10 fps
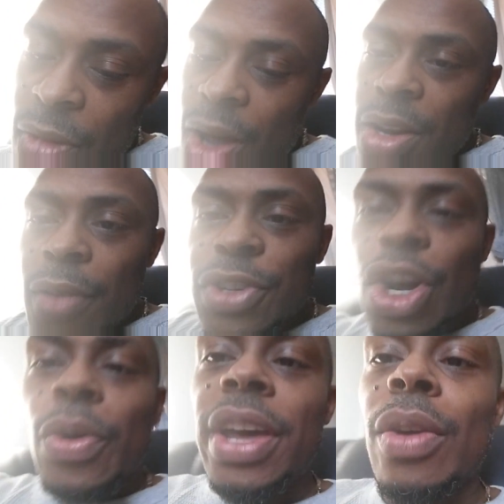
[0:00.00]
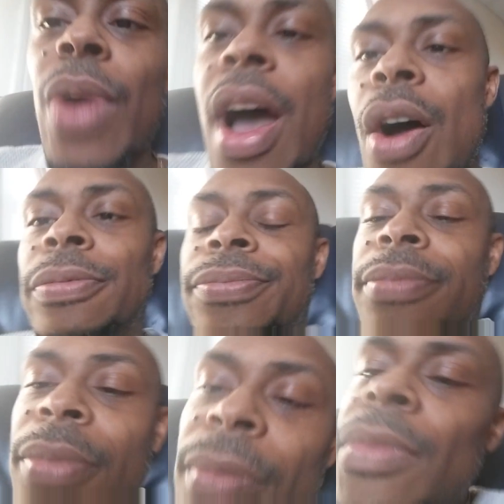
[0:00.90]
enough joking around.
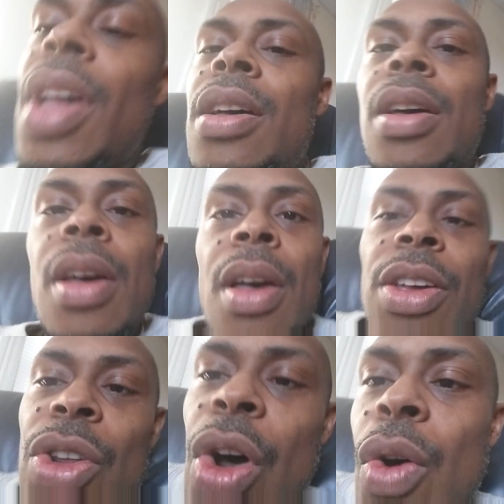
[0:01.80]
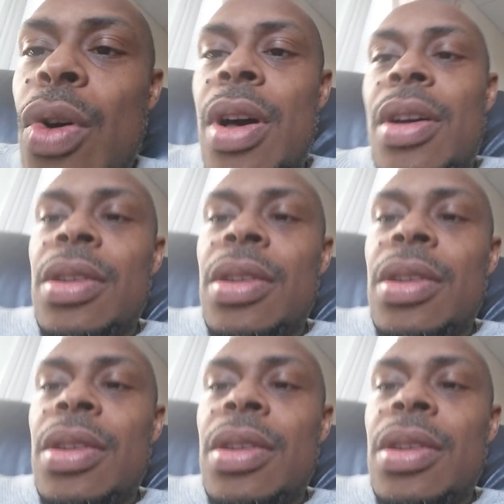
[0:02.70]
You know,